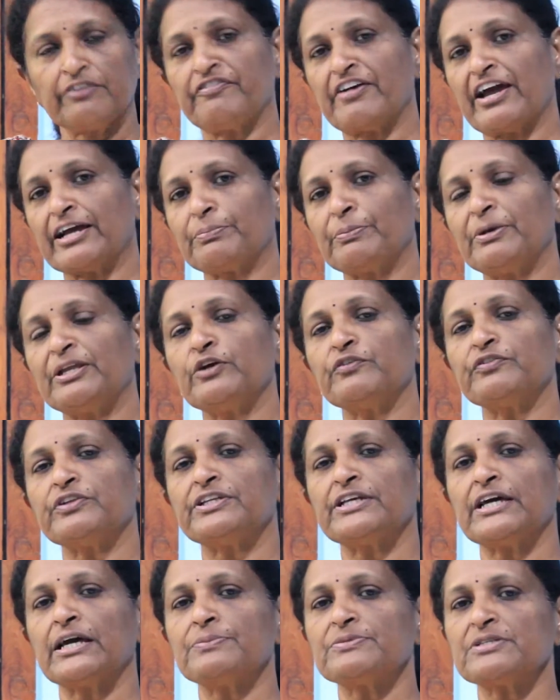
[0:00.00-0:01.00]
In fact, many
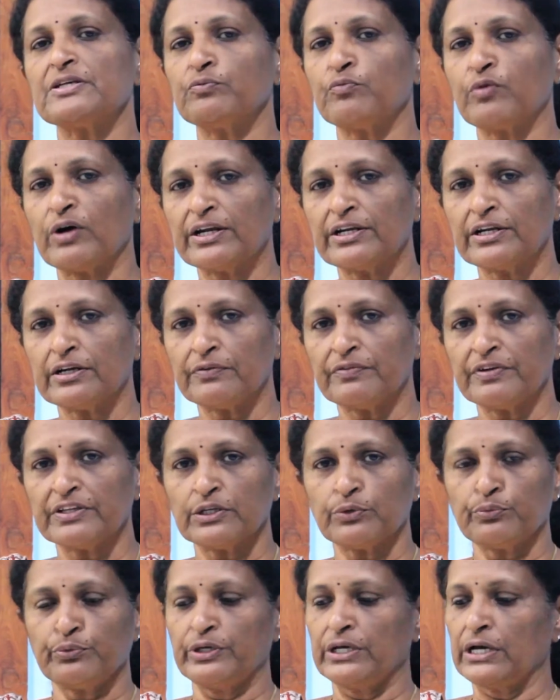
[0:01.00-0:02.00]
of the times I've wondered
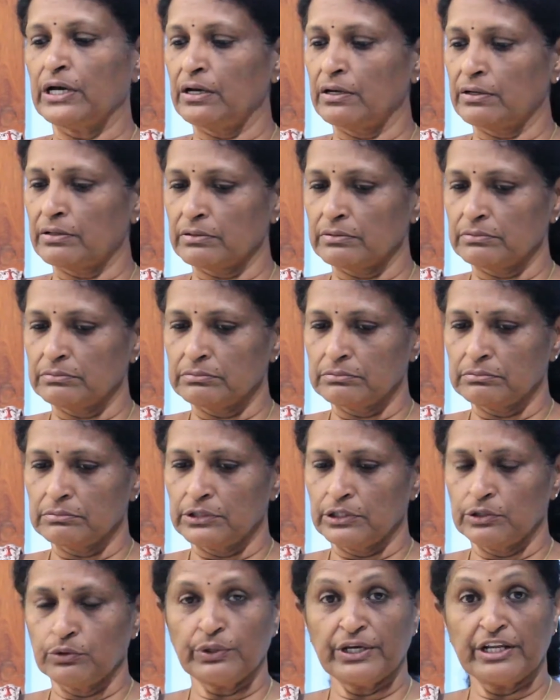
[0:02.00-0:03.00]
whether we are,
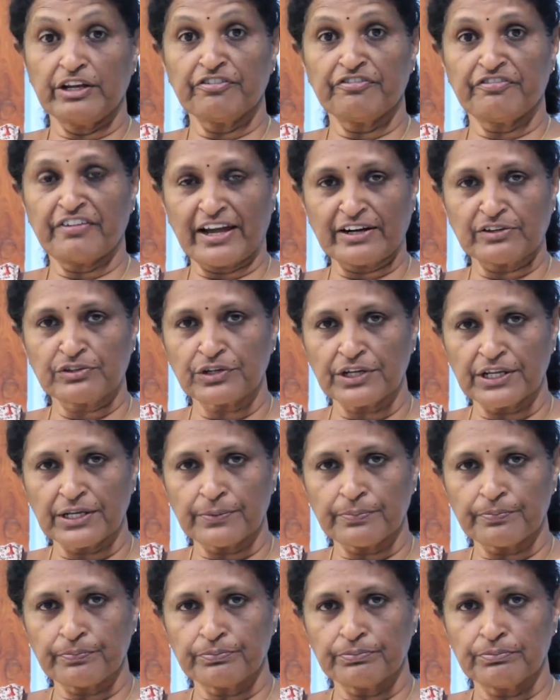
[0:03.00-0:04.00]
in a
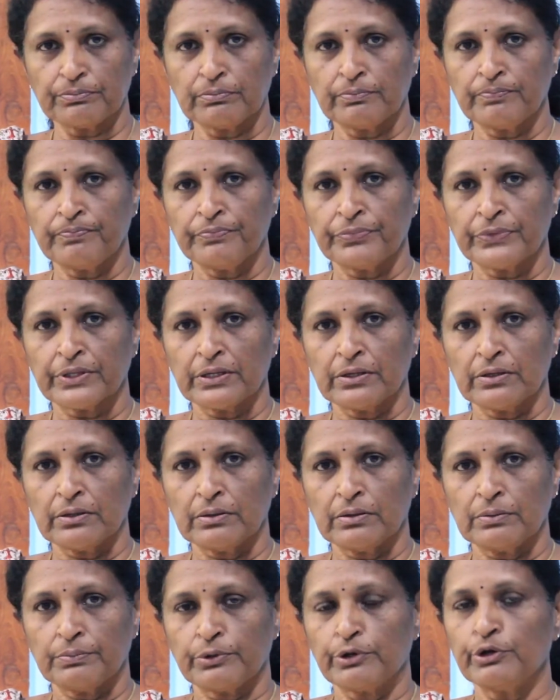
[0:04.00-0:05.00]
factory
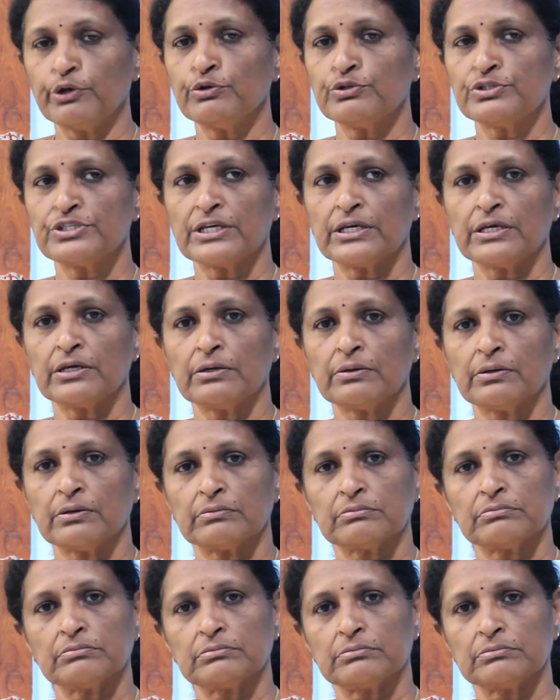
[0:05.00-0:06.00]
producing
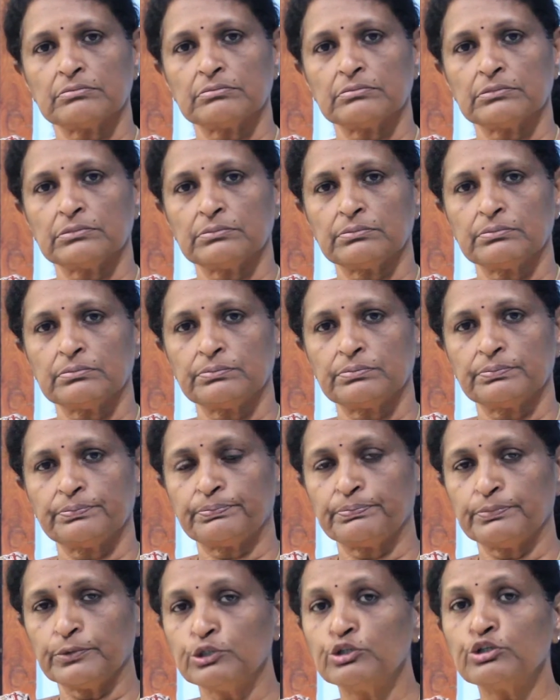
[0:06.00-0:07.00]

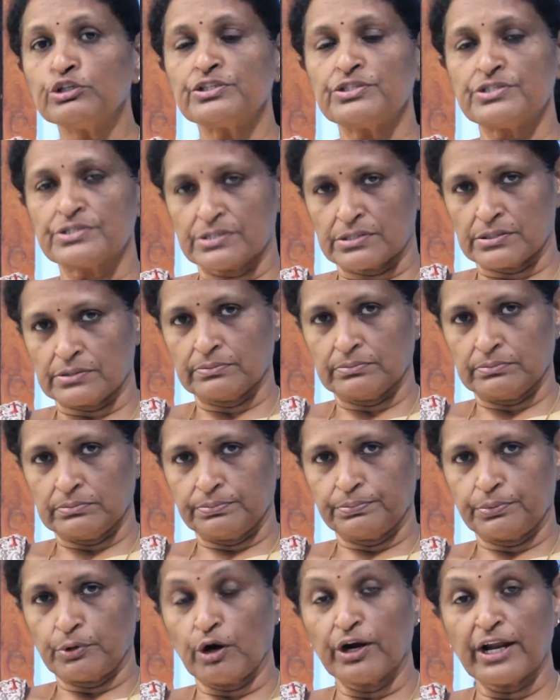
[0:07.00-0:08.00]
goods,
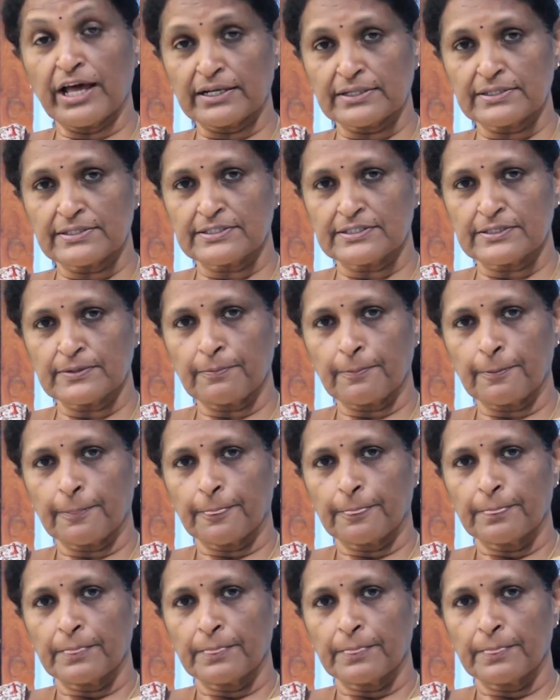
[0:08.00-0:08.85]
products.